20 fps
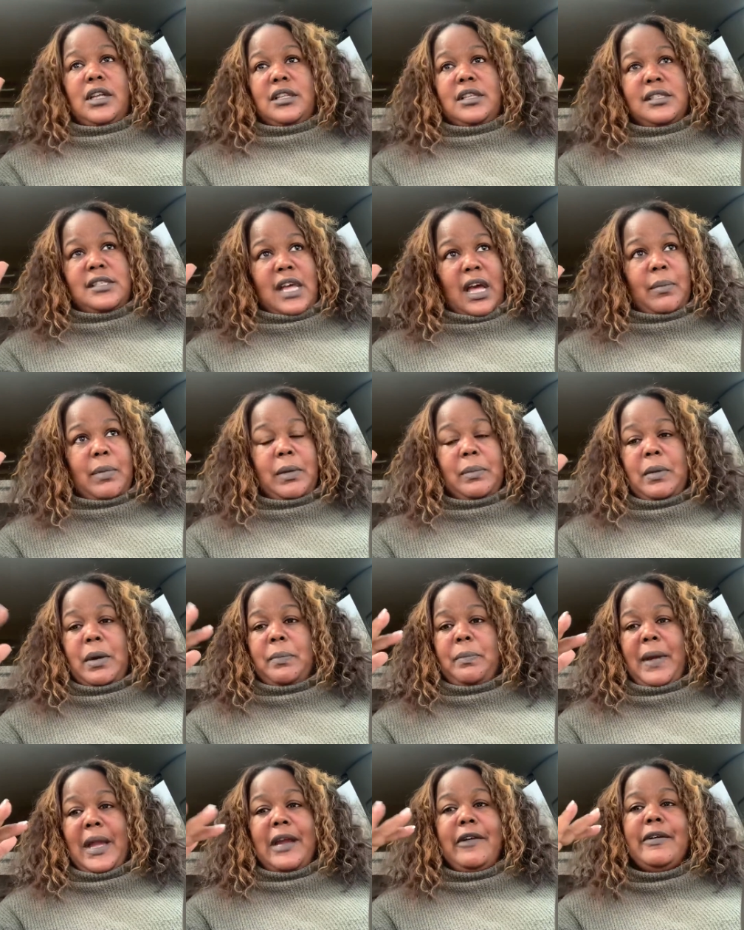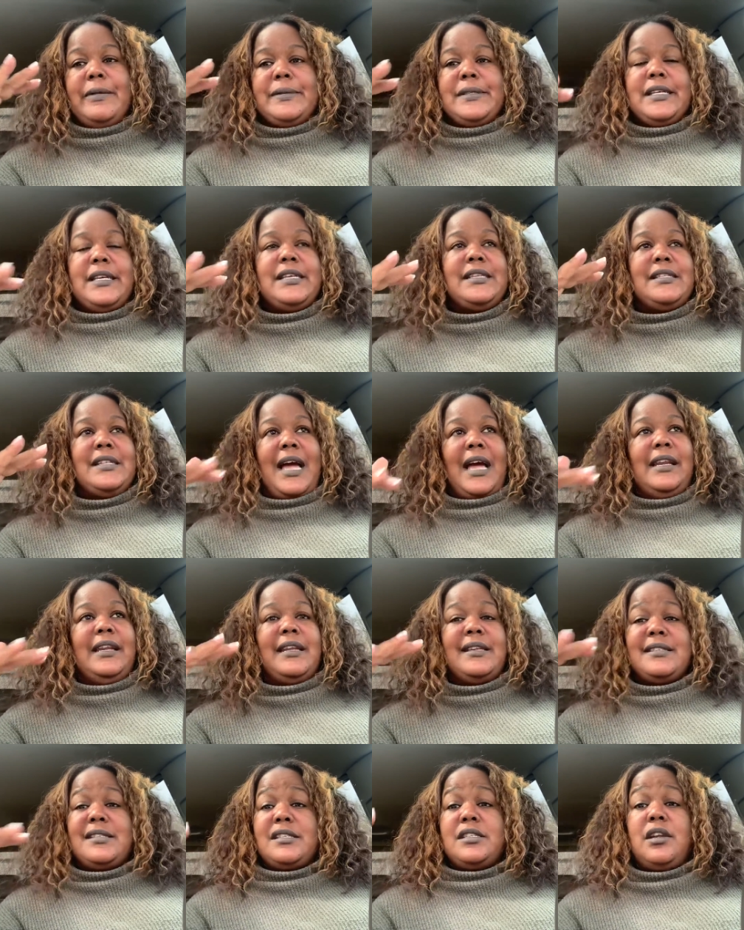nother topic, but bankruptcy is not
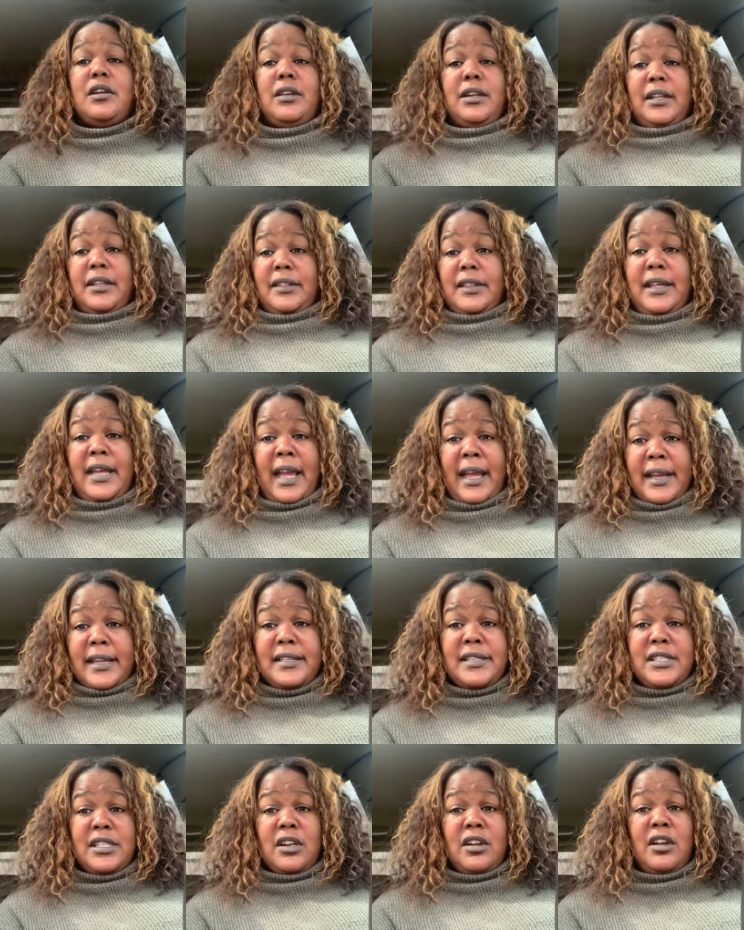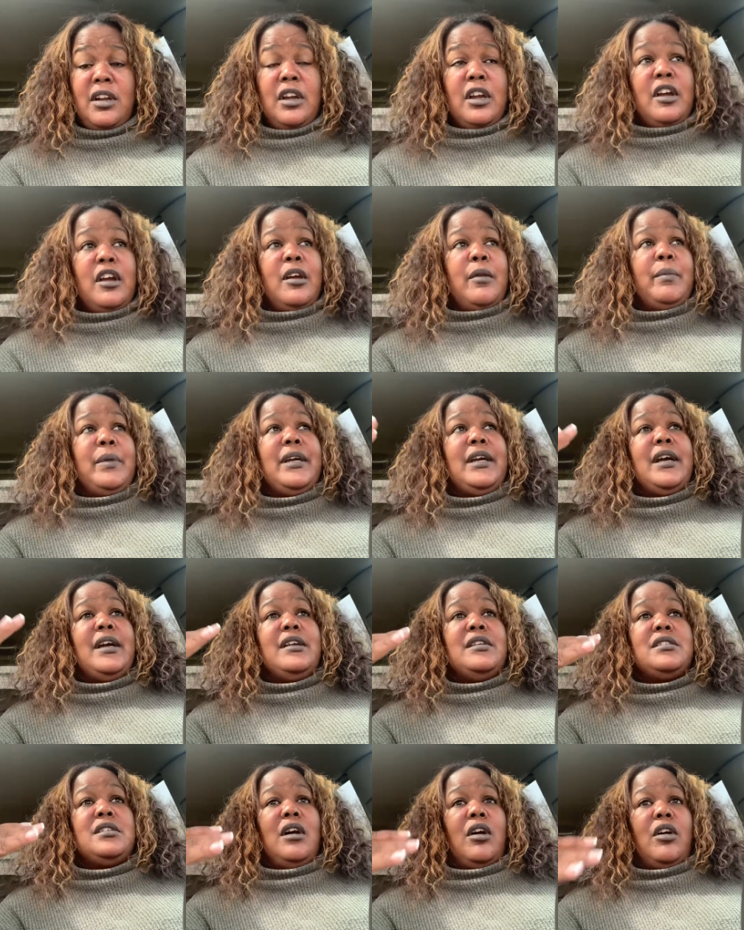necessarily the answer
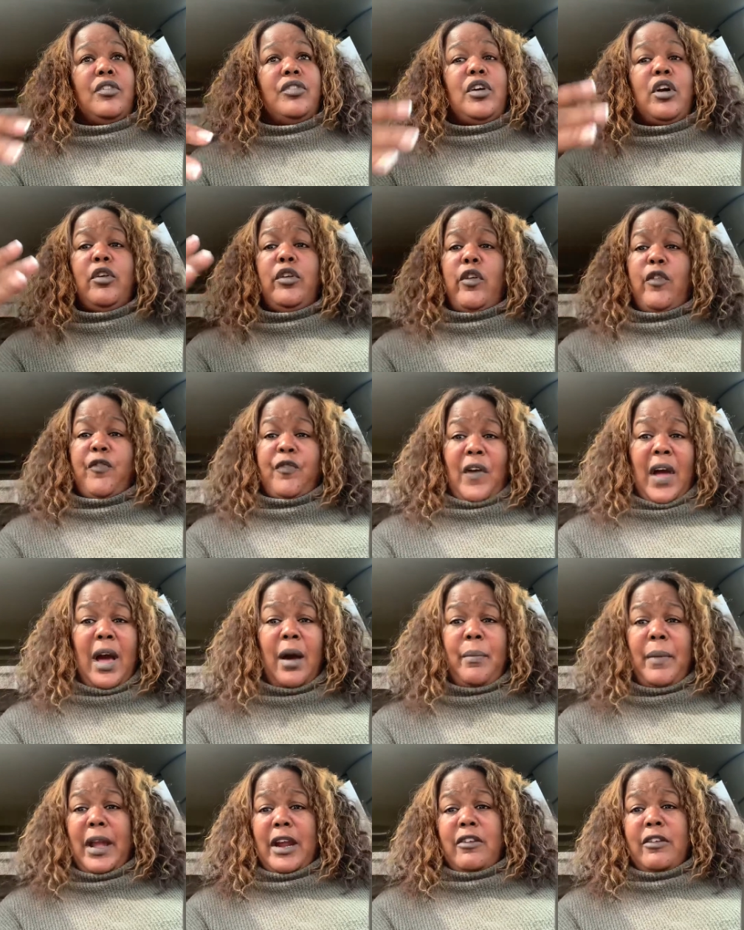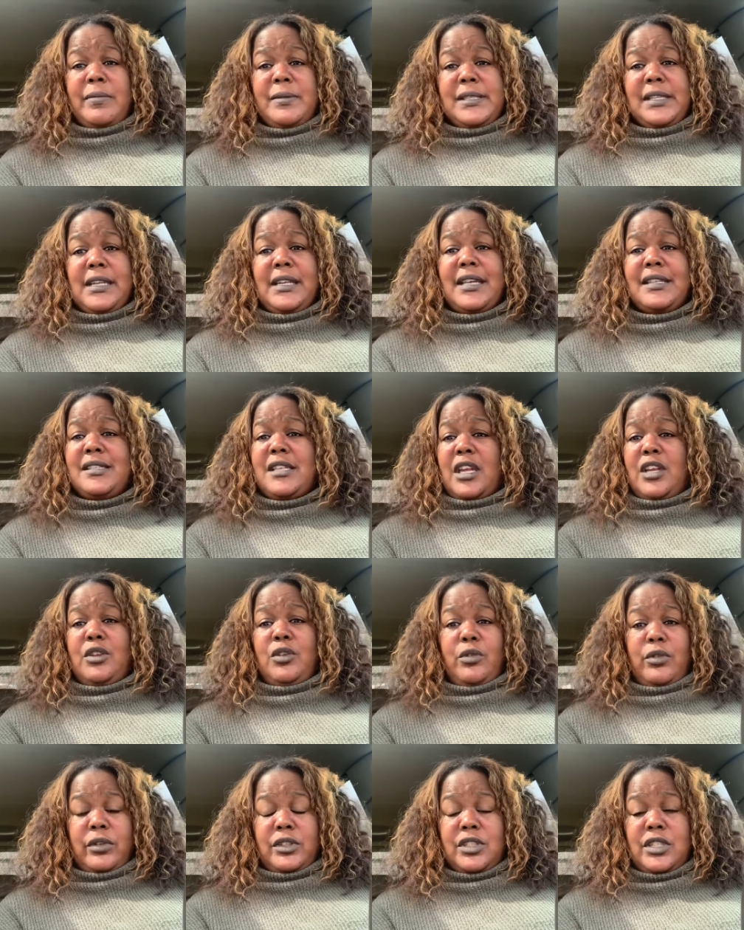because although you file bankruptcy, let's say you
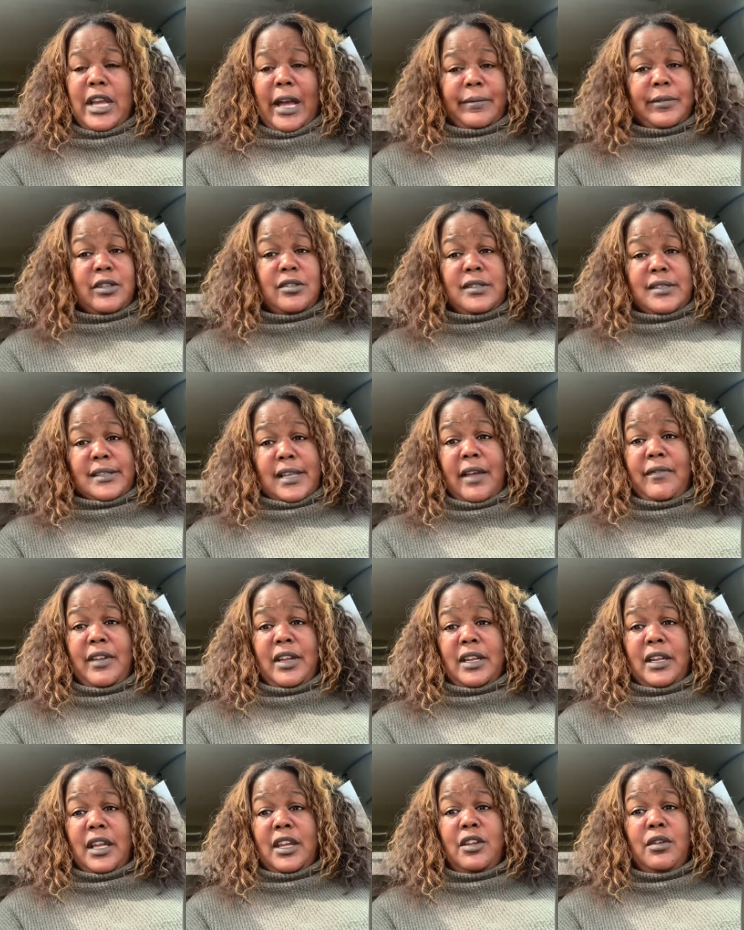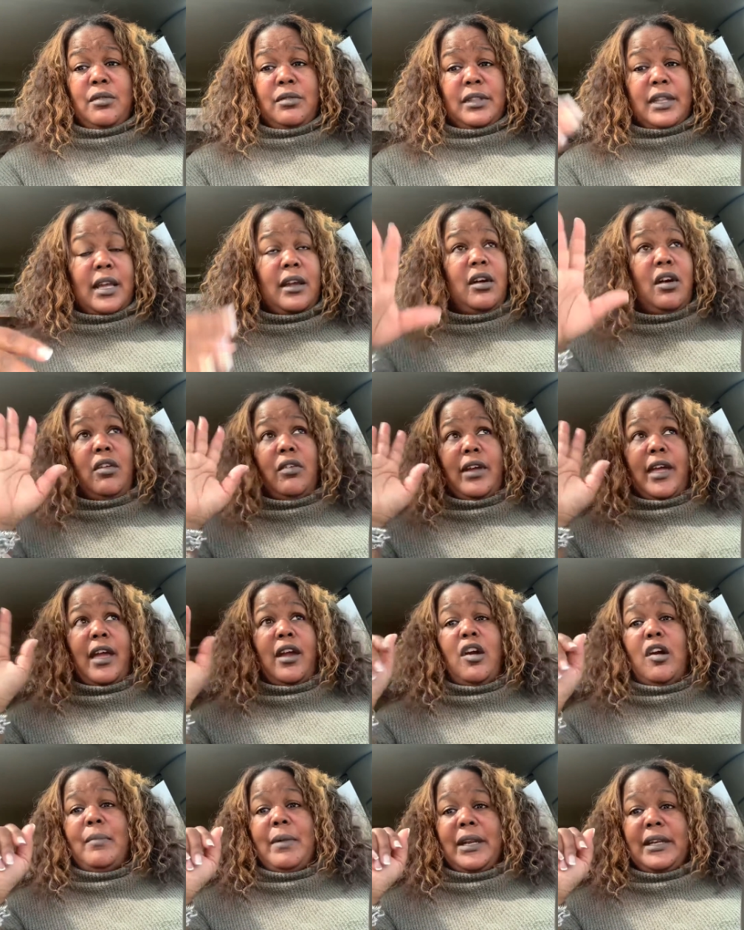do a chapter seven and you think, okay,
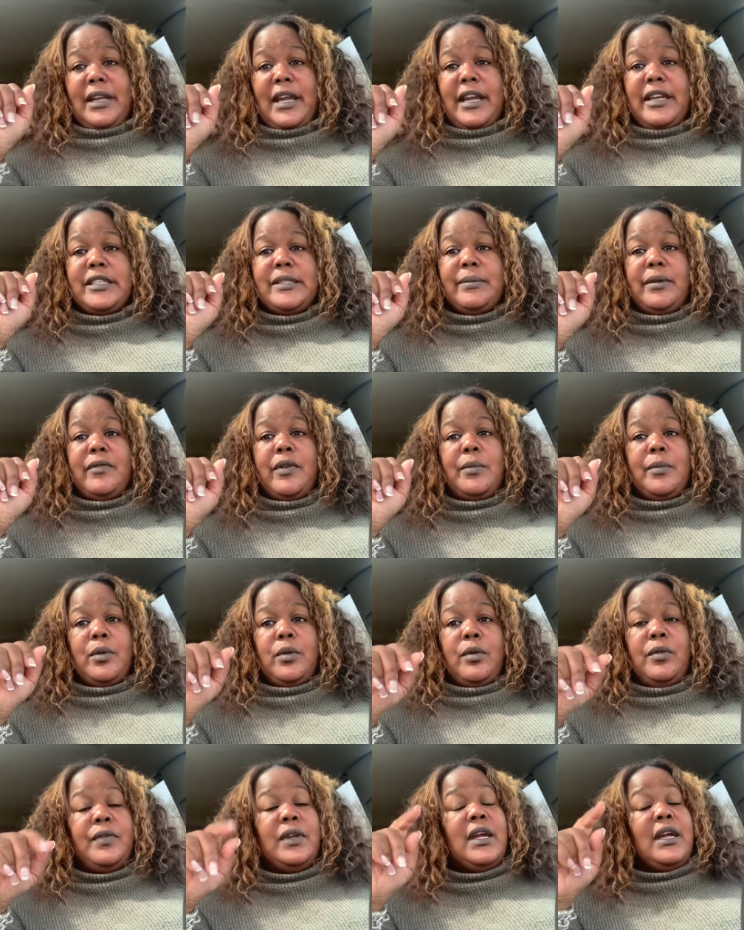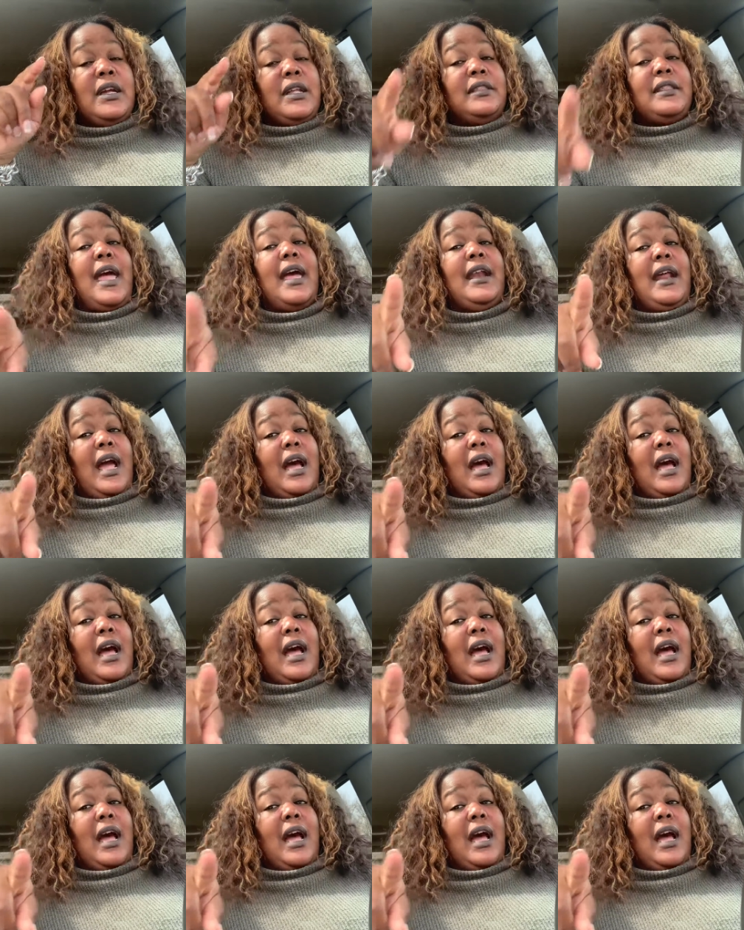all my debt has been removed. That